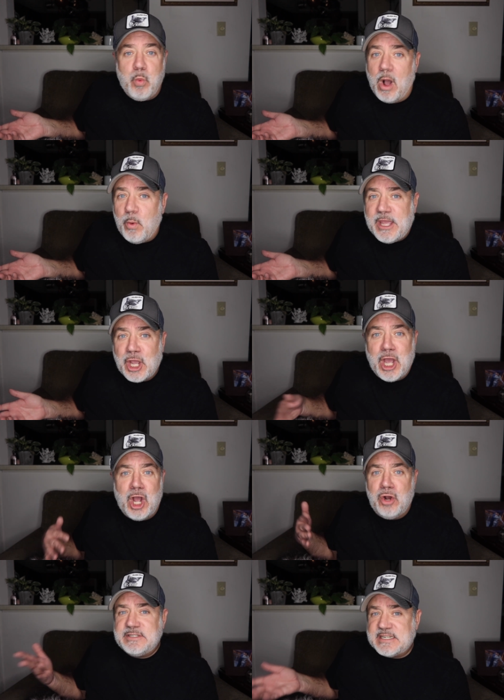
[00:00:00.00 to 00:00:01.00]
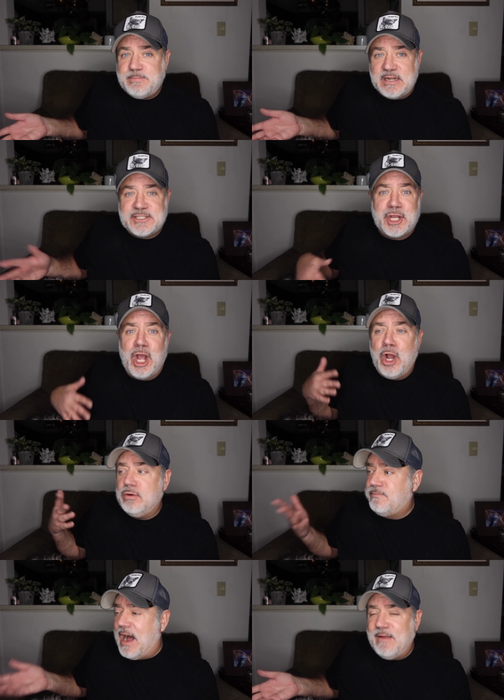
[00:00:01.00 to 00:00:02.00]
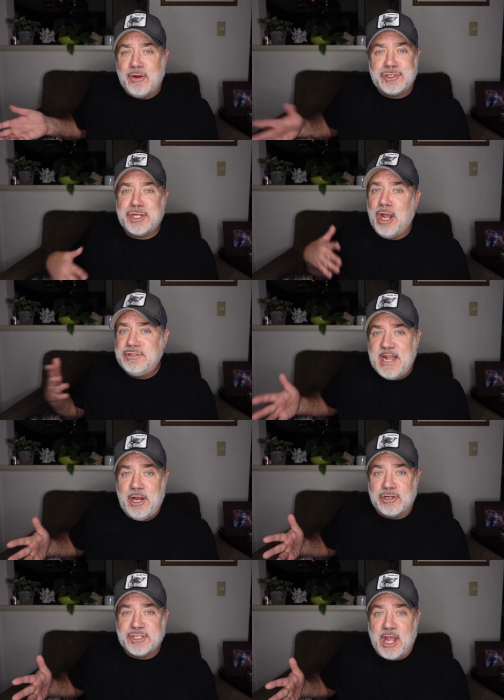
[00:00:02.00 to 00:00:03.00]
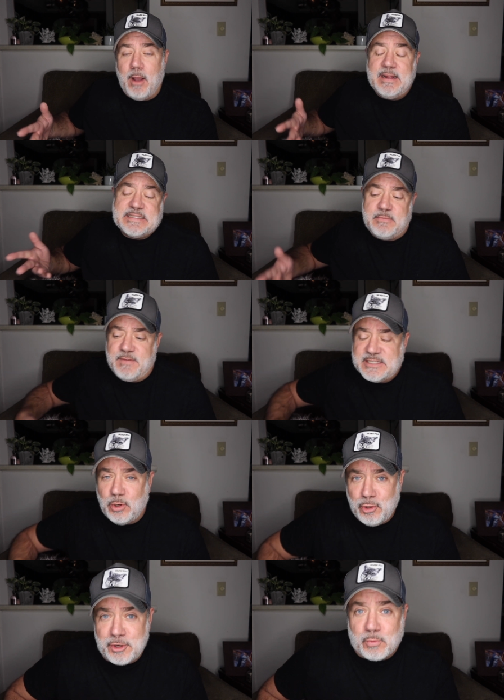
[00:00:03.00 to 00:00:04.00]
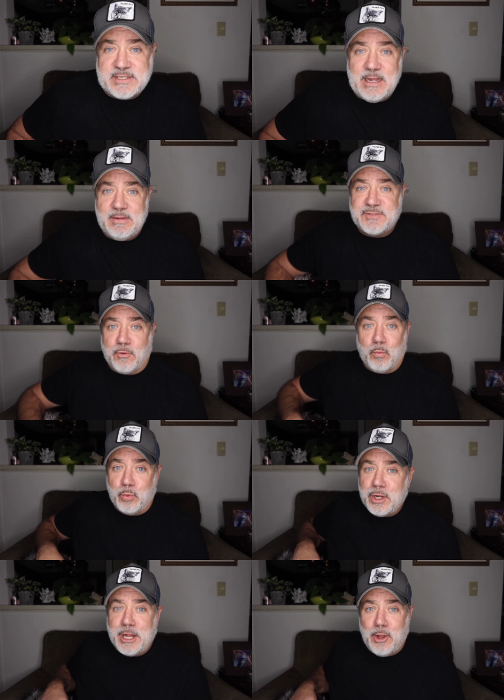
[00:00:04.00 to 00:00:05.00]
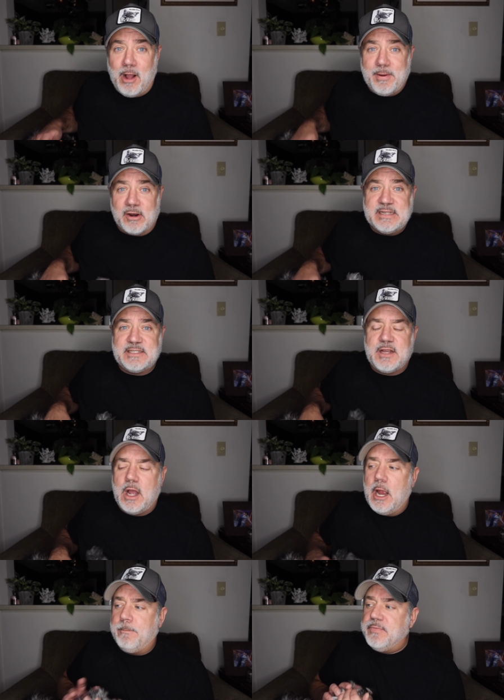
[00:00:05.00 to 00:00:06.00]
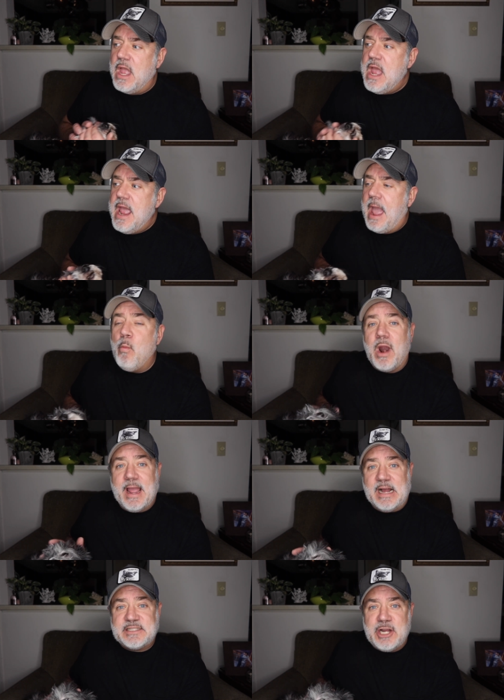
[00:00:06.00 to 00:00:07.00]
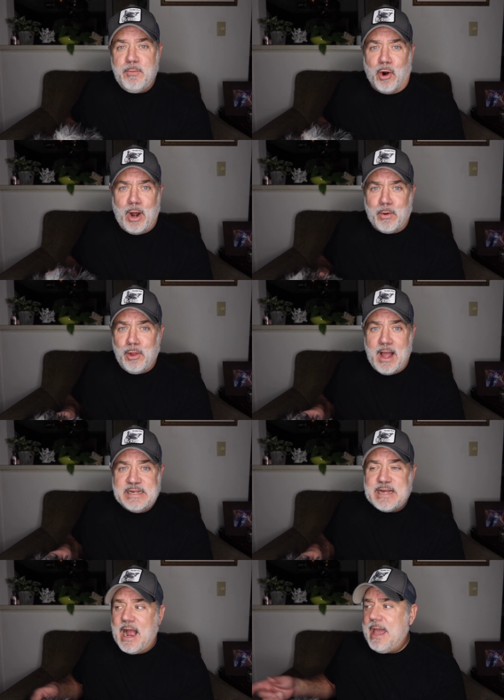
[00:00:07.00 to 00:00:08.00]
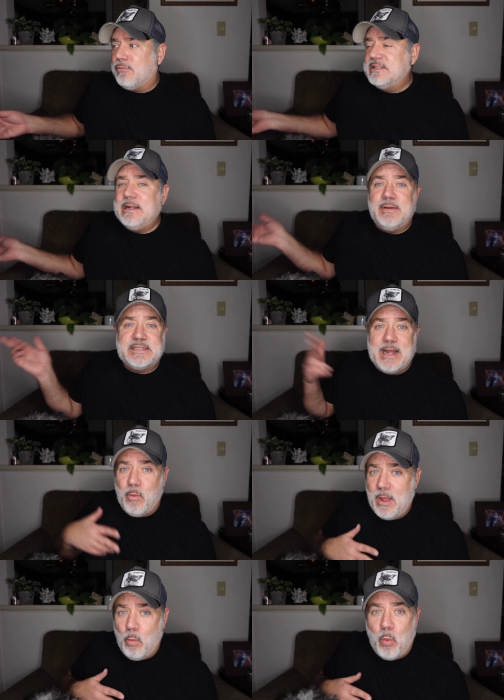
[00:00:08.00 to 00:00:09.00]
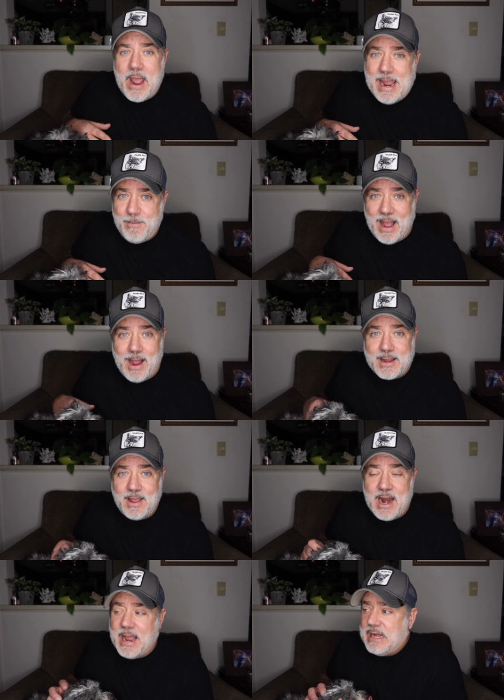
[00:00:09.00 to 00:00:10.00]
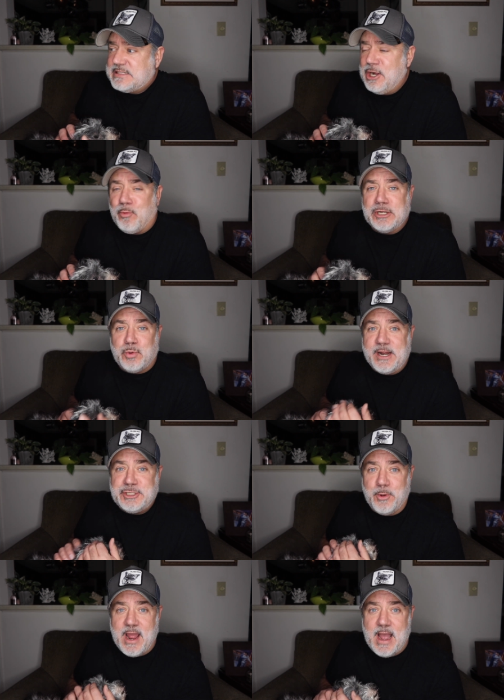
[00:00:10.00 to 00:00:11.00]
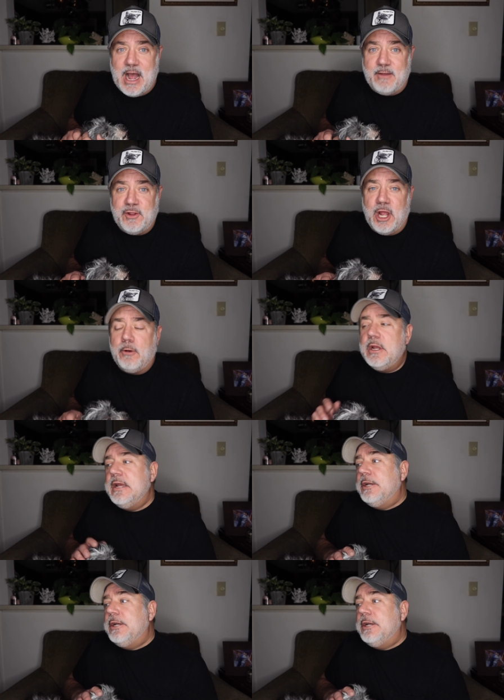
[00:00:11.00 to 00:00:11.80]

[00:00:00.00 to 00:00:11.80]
a week ago, six months ago, five years ago, ten years ago. I mean, some of us hold on to resentments for really long periods of time. And when I got sober, I realized I had resentments that went way back. And I got sober at twenty-two and a half, you know?